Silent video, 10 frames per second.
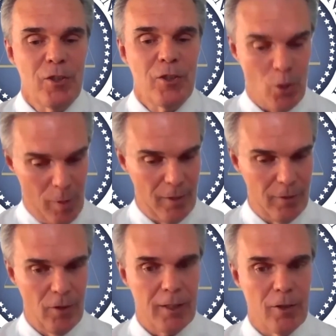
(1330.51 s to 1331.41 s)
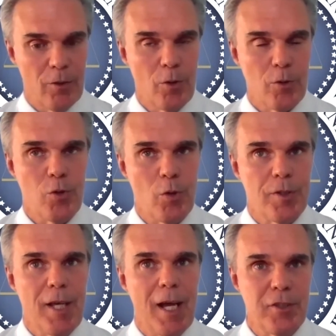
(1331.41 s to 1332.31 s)
just going out knocking on those doors,
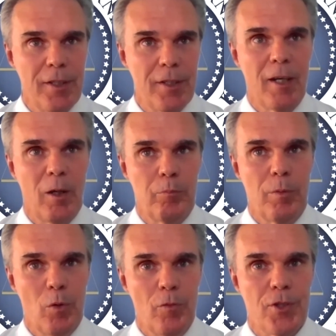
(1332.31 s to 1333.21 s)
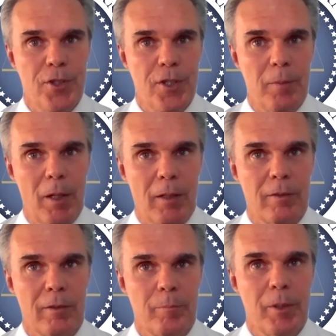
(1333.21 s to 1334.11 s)
that's going to help remove the stigma,
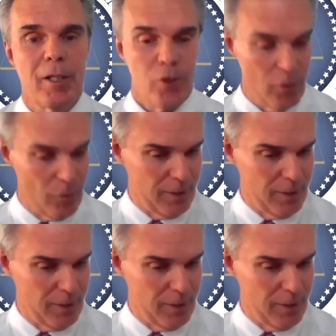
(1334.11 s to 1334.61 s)
because